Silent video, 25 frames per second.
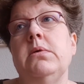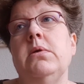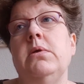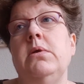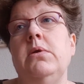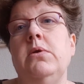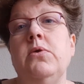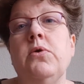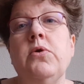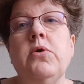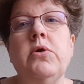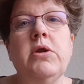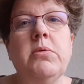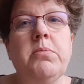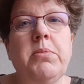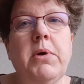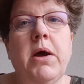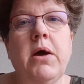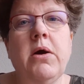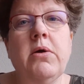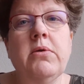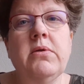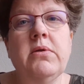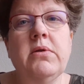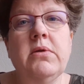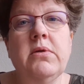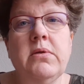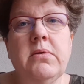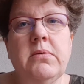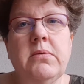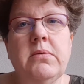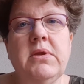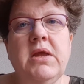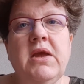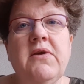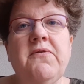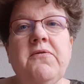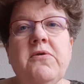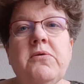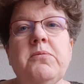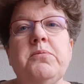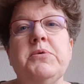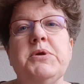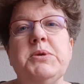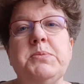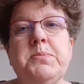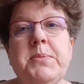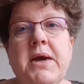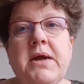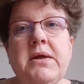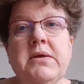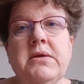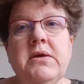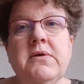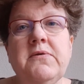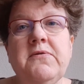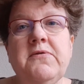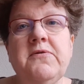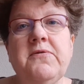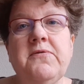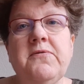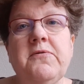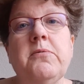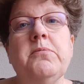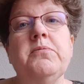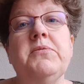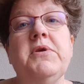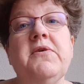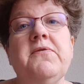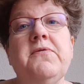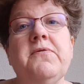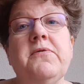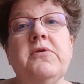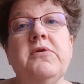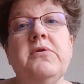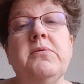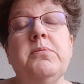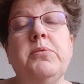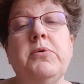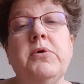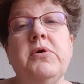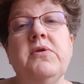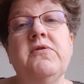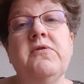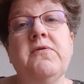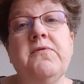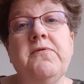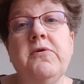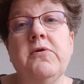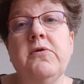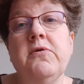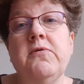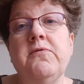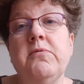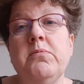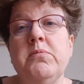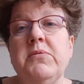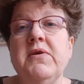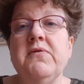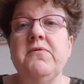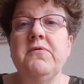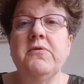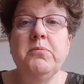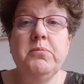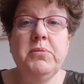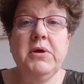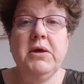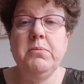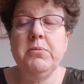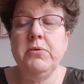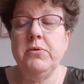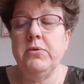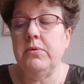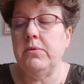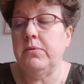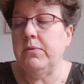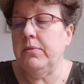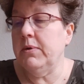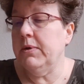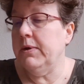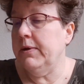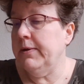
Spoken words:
learn about different perspectives from different points of view from different people.